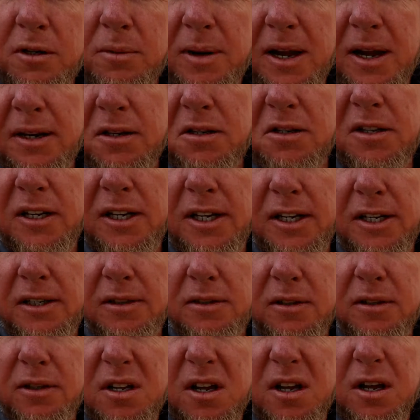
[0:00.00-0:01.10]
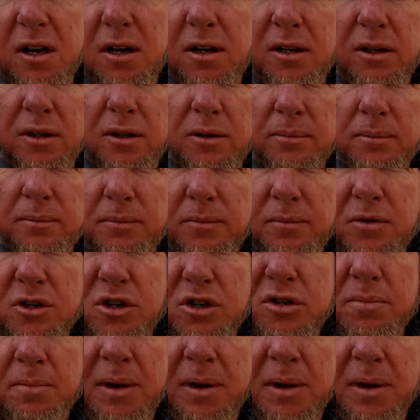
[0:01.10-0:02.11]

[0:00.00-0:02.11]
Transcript: the back seat. Um, just